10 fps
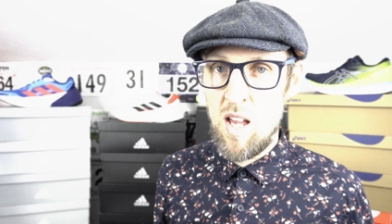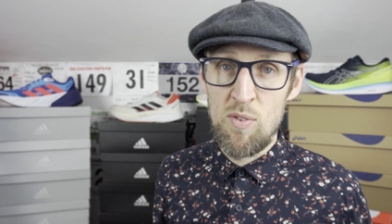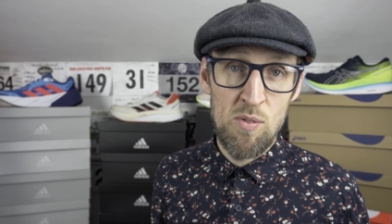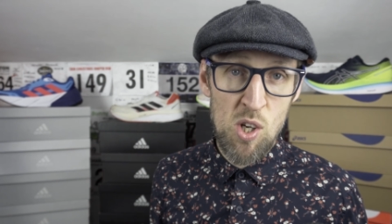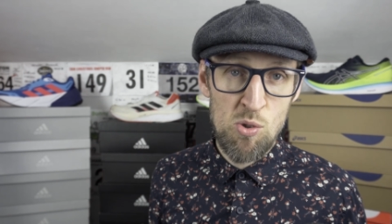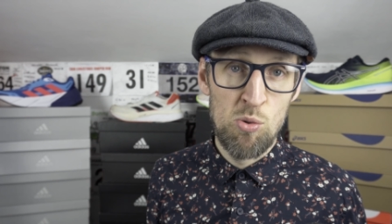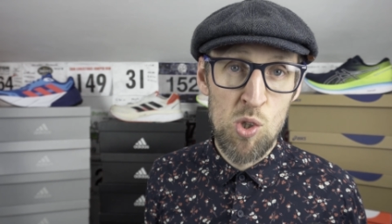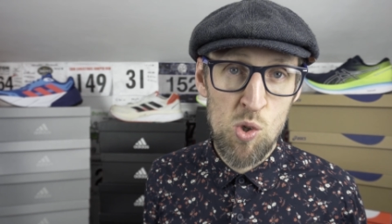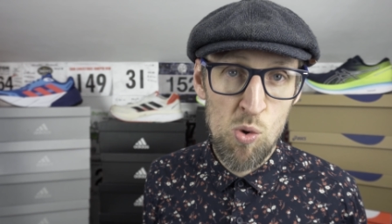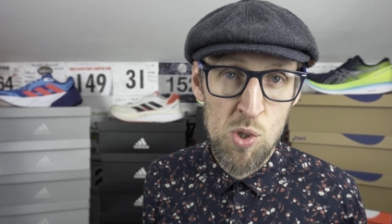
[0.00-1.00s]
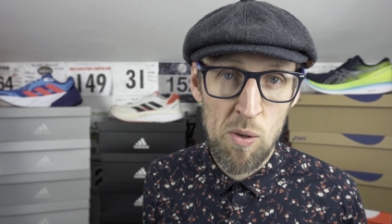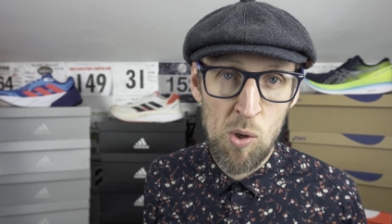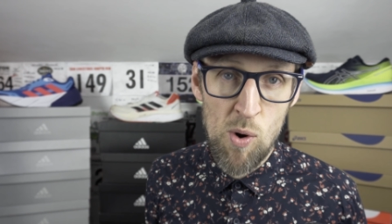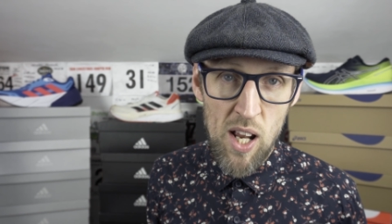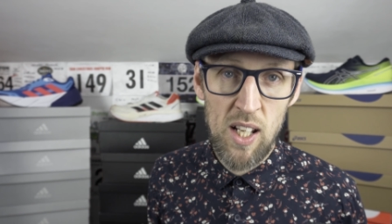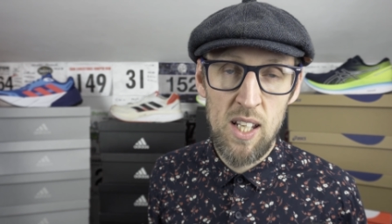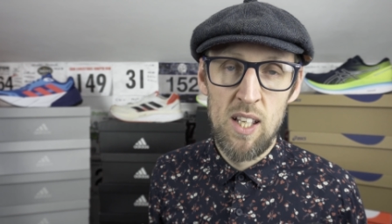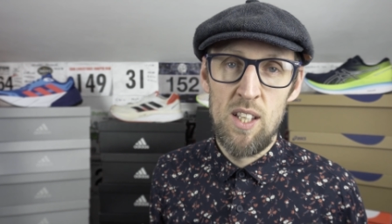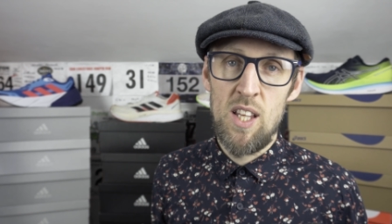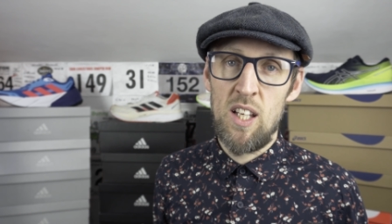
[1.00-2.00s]
If I've totaled the scores up correctly,
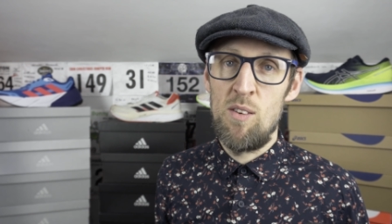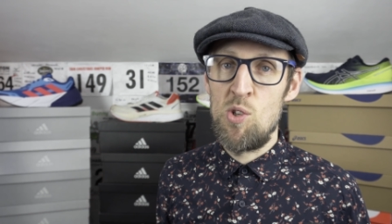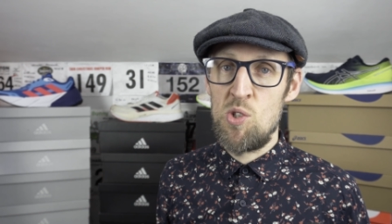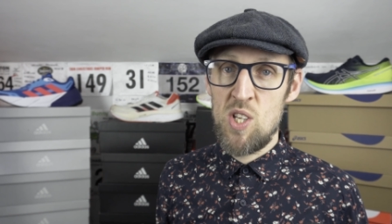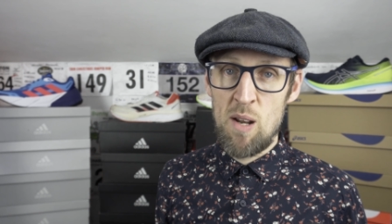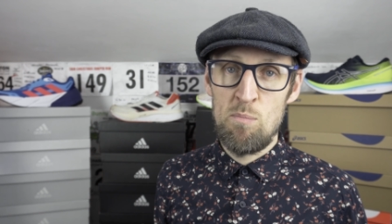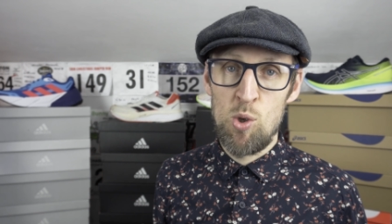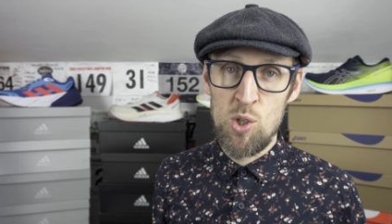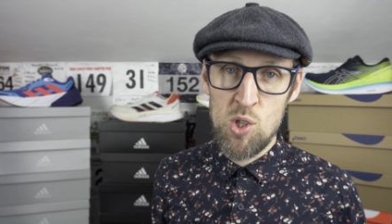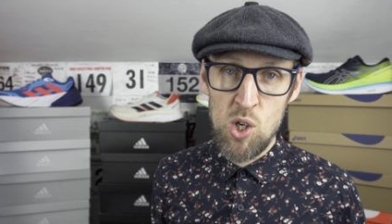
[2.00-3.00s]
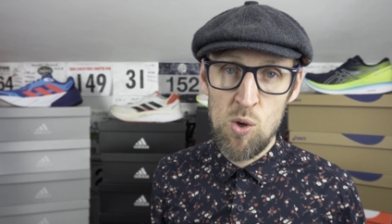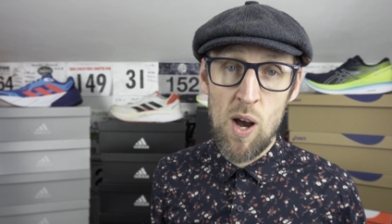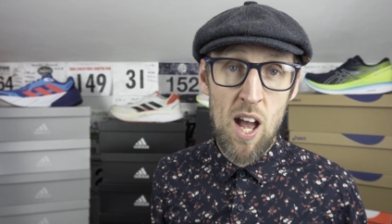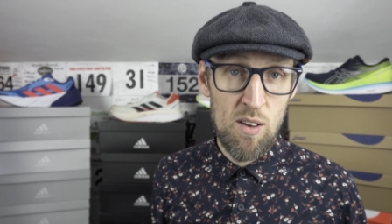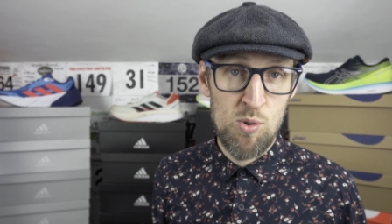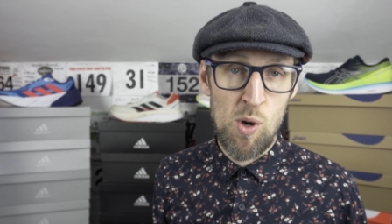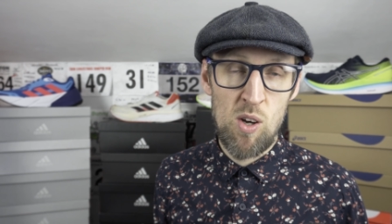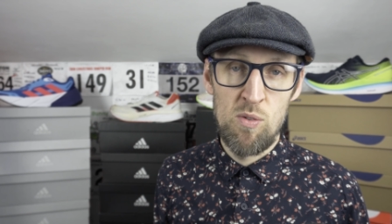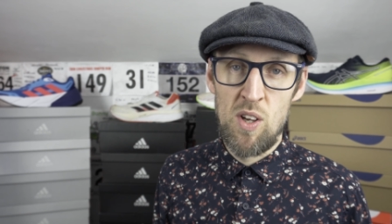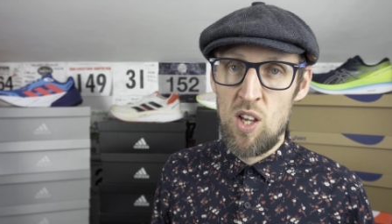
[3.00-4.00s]
that gives us 10.2 out of
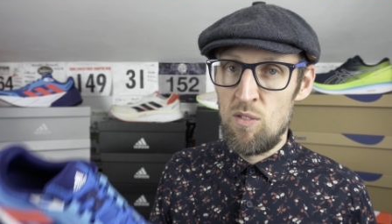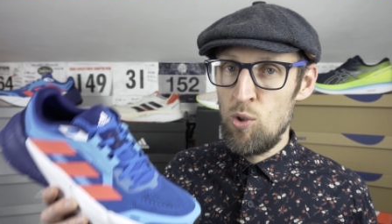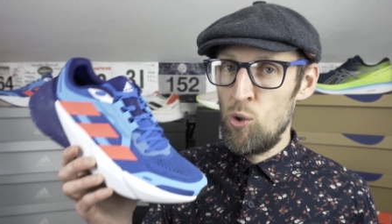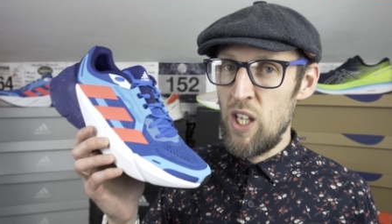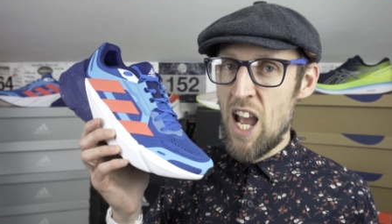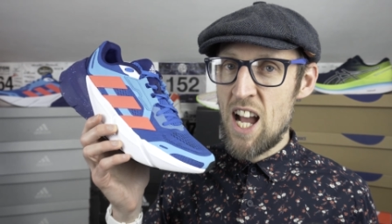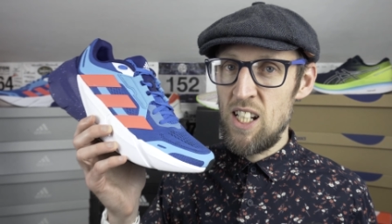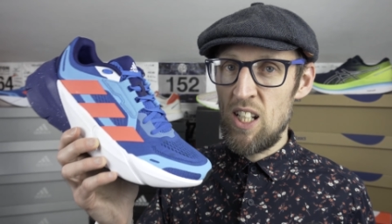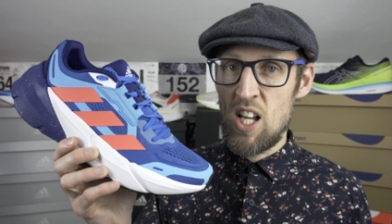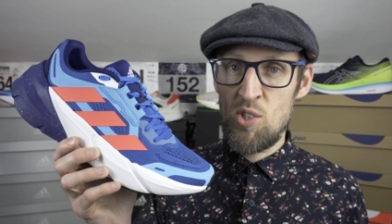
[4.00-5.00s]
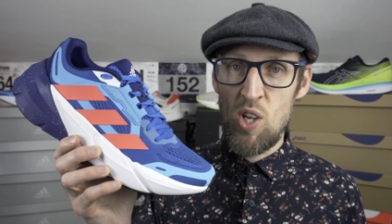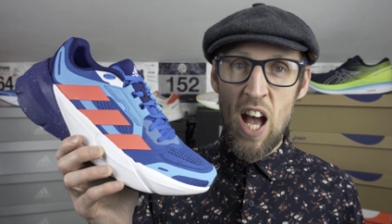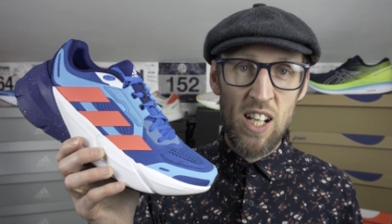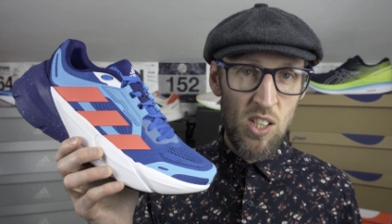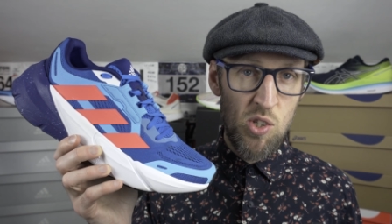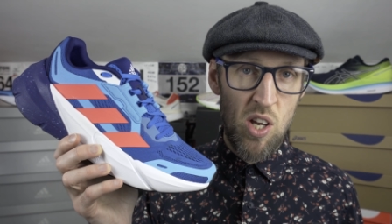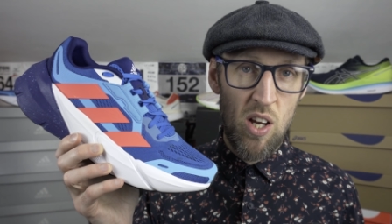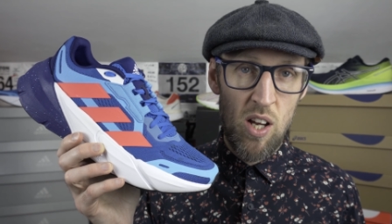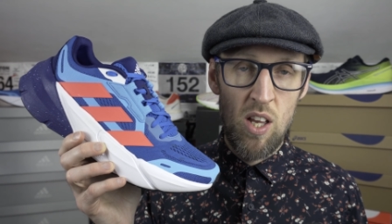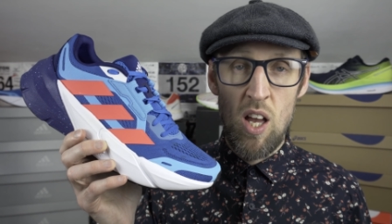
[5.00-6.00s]
12 for the Adidas
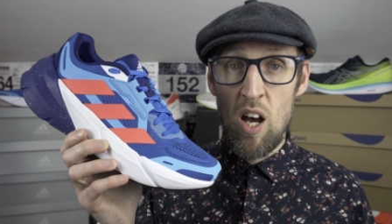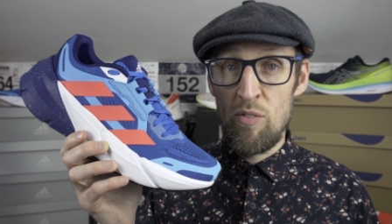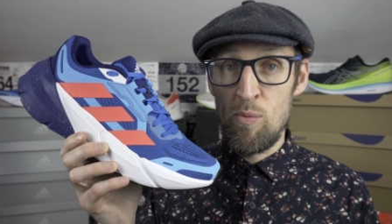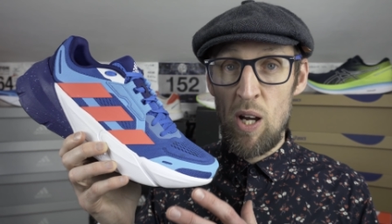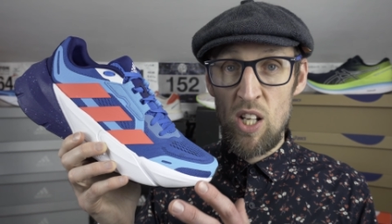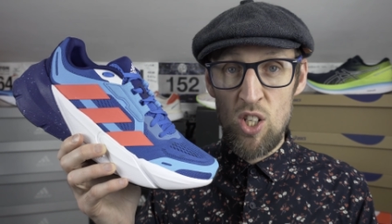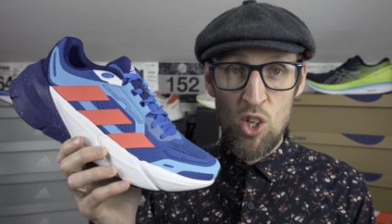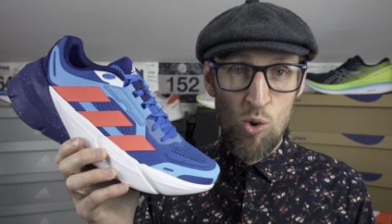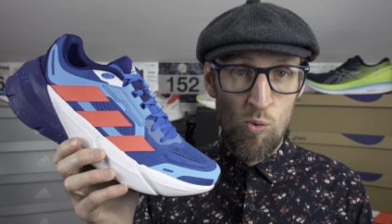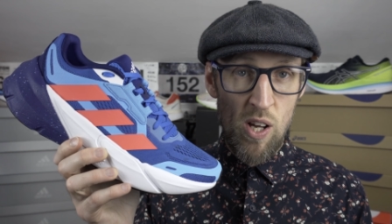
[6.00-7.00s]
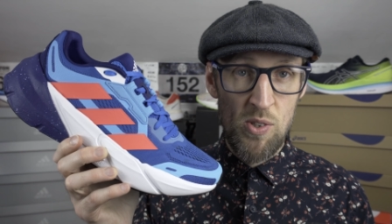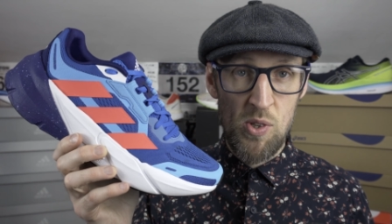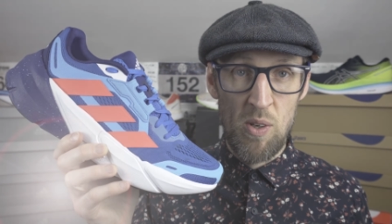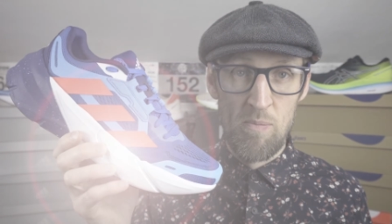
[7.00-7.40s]
Adistar after my initial runs.